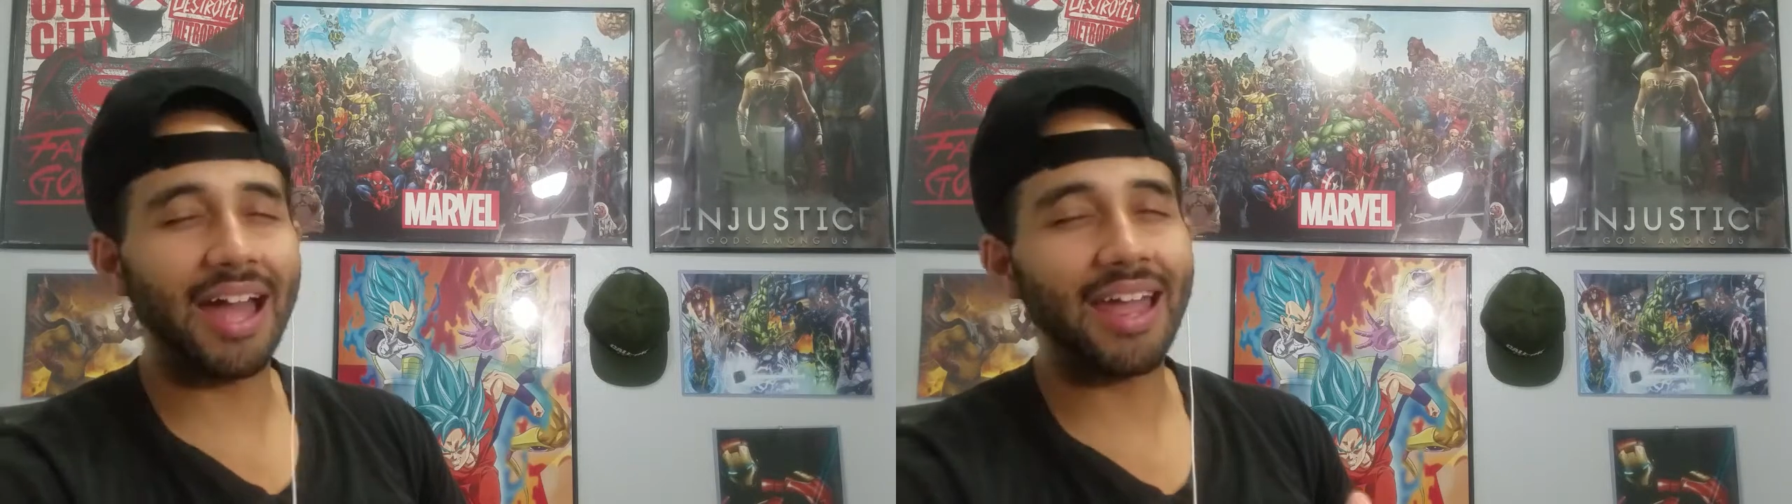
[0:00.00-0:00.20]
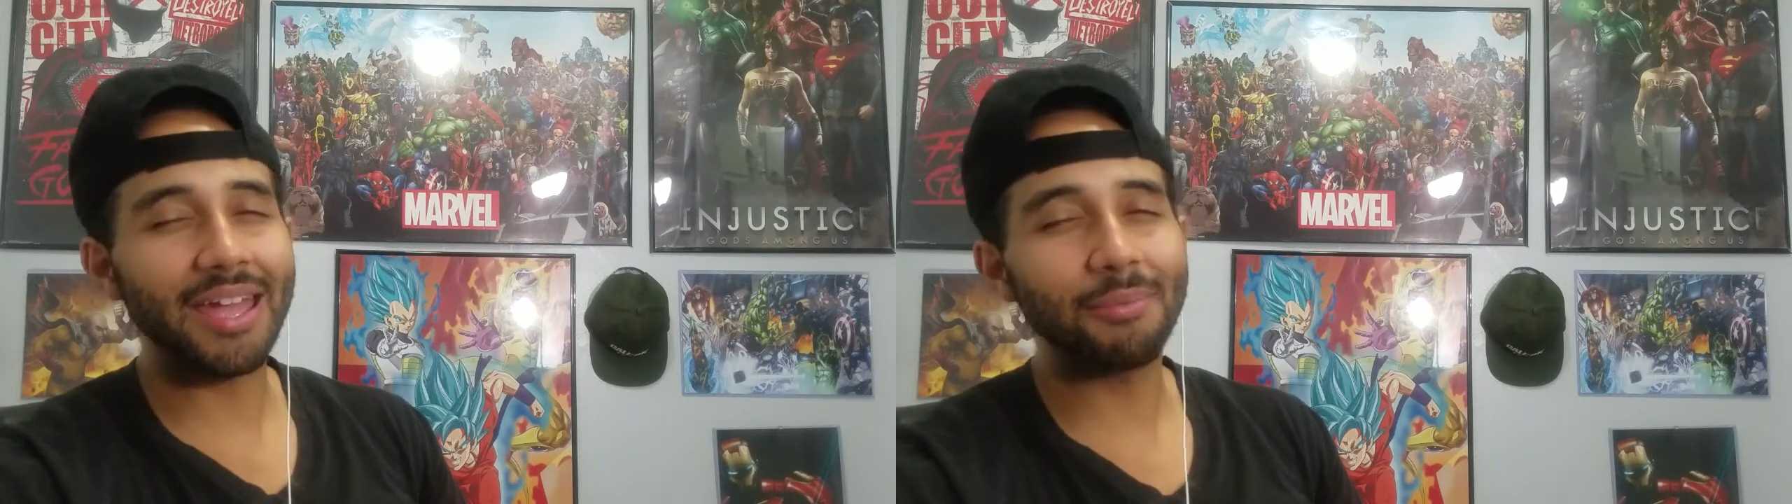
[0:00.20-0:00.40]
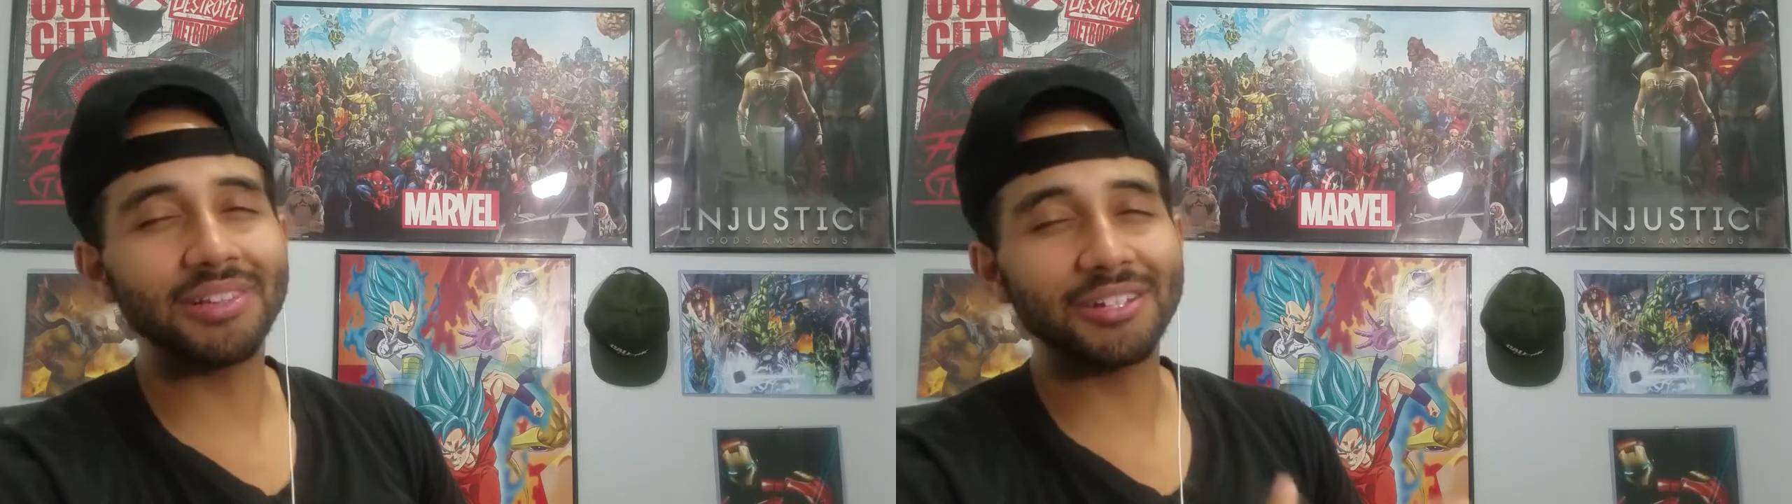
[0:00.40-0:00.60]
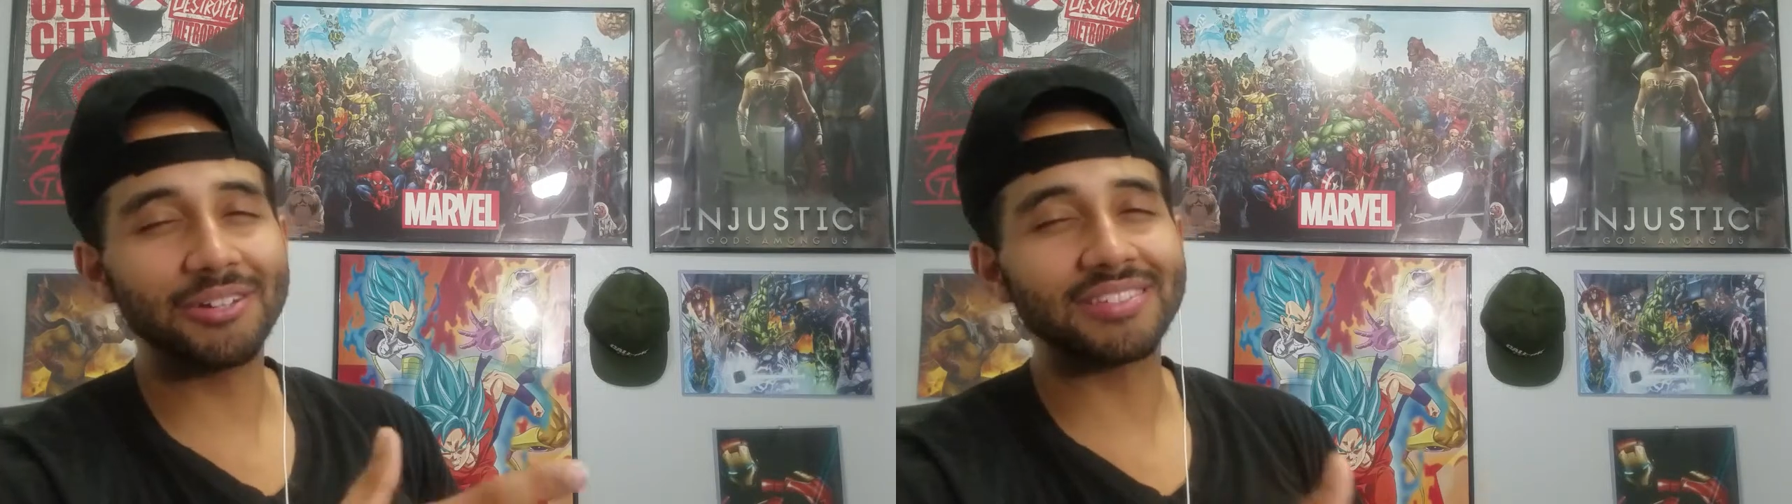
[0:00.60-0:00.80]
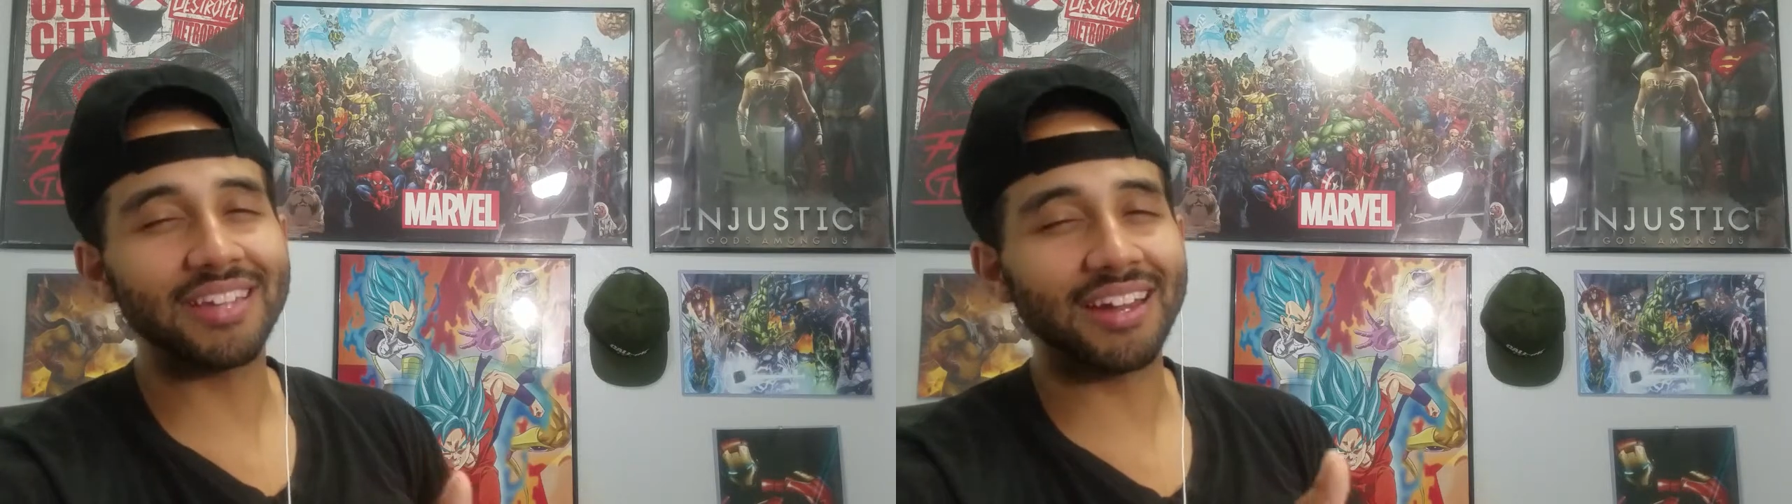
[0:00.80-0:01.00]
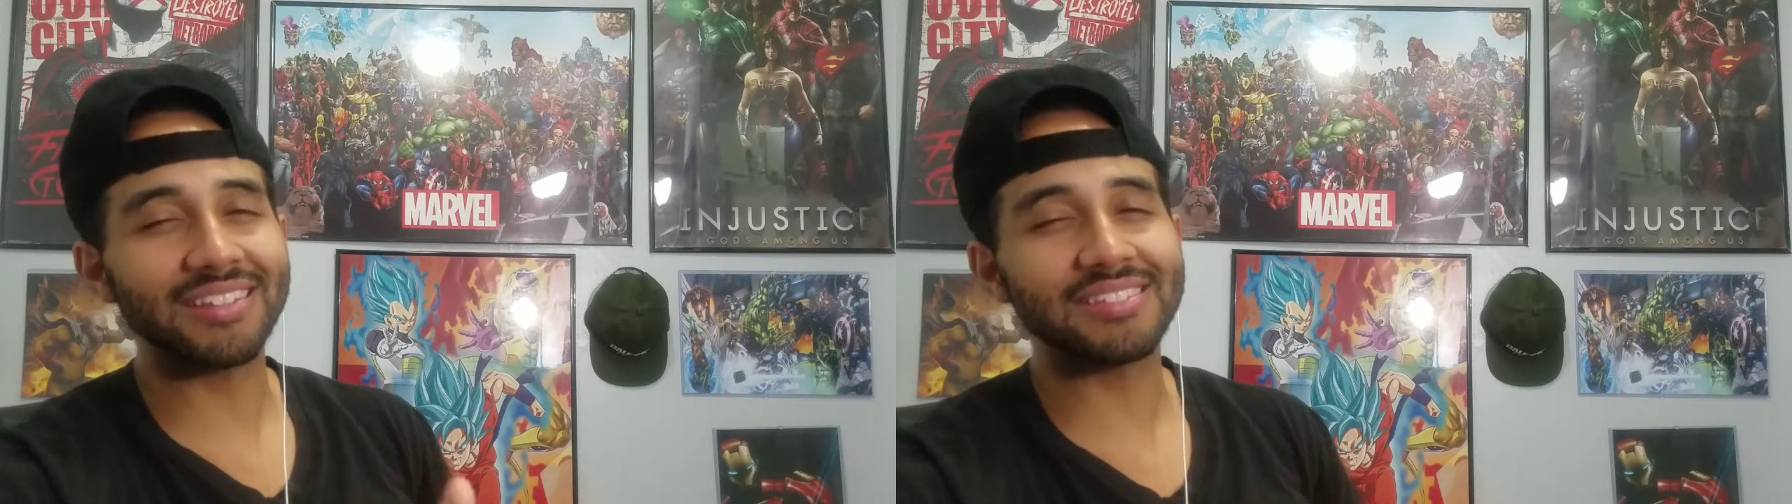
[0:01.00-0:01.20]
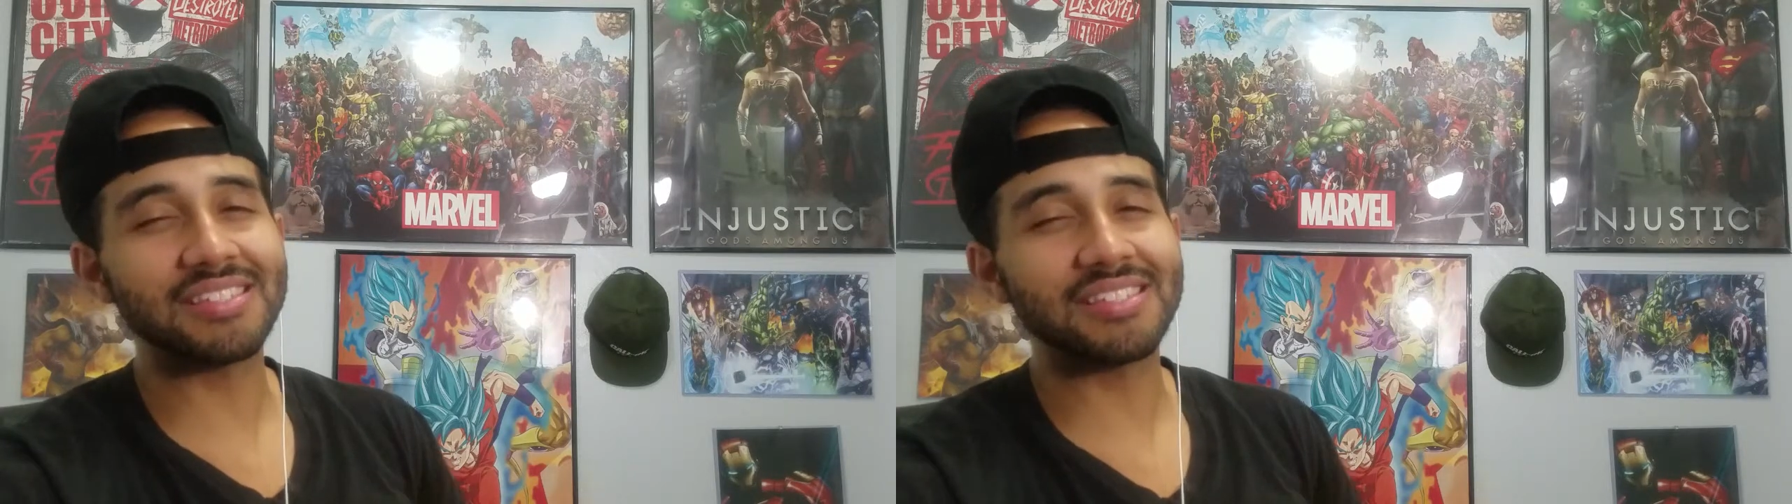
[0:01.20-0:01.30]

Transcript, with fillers: I am a little excited to